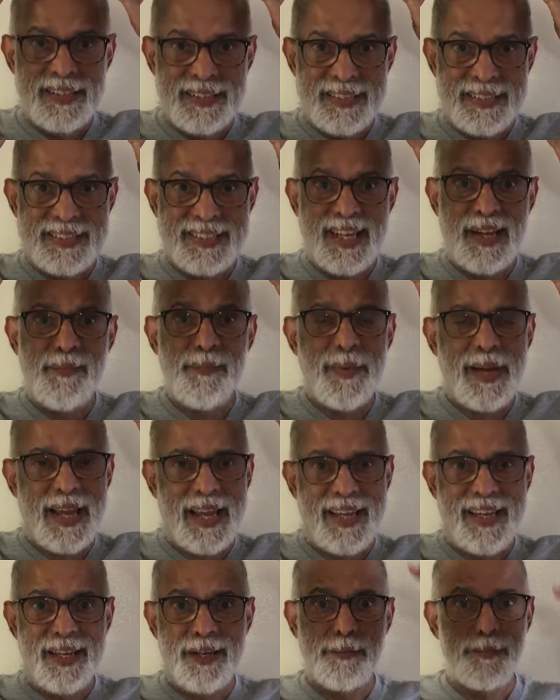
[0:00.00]
some
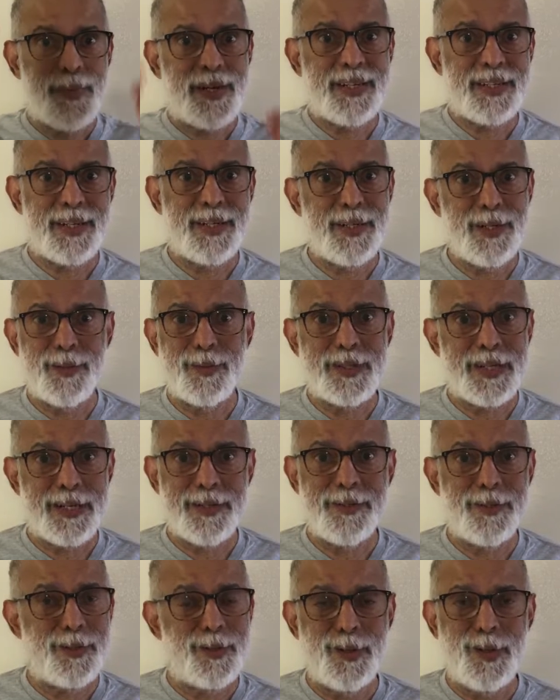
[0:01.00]
hair, but not
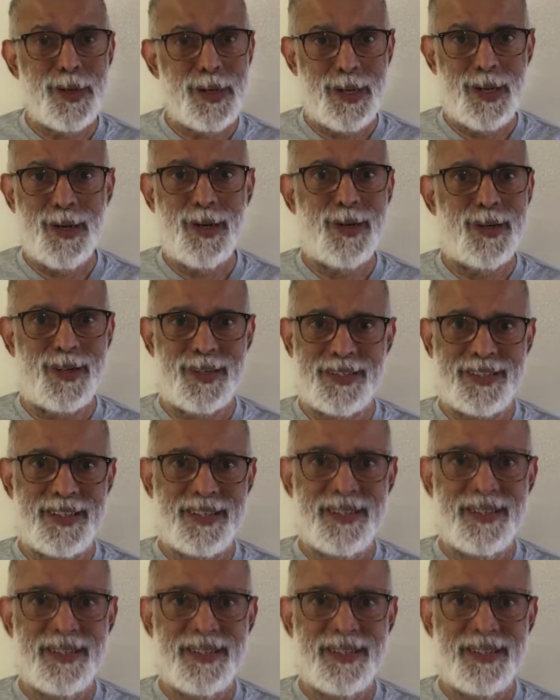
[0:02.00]
a whole lot.